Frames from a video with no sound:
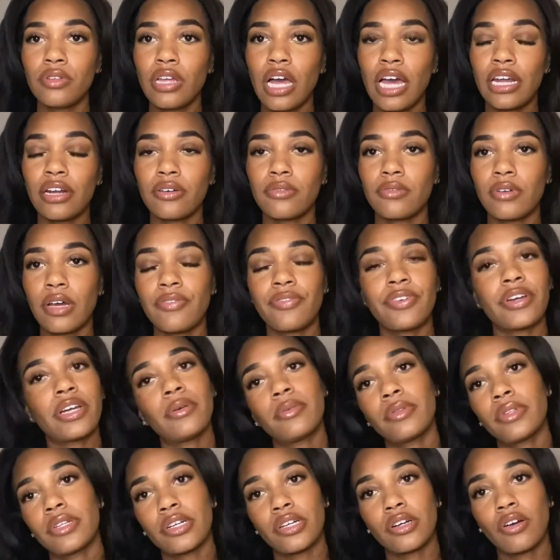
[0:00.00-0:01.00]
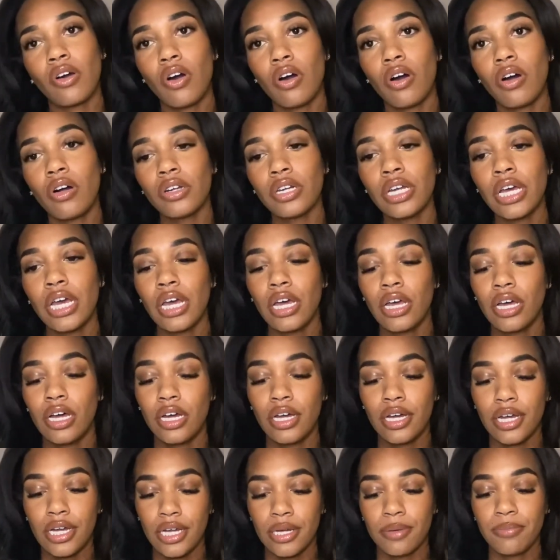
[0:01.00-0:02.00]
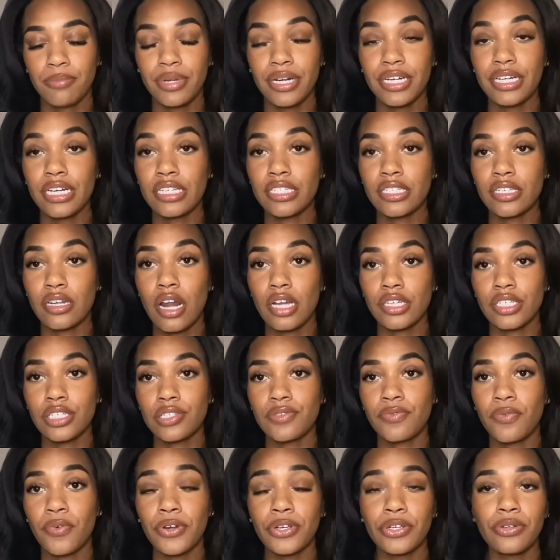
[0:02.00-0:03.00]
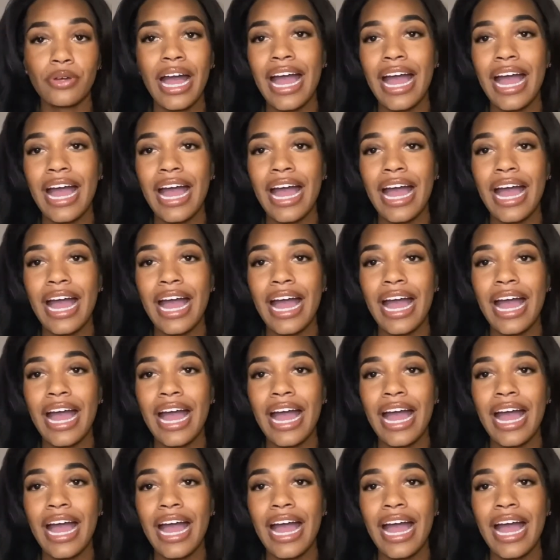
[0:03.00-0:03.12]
I forget what they're called, but it does the notches for you.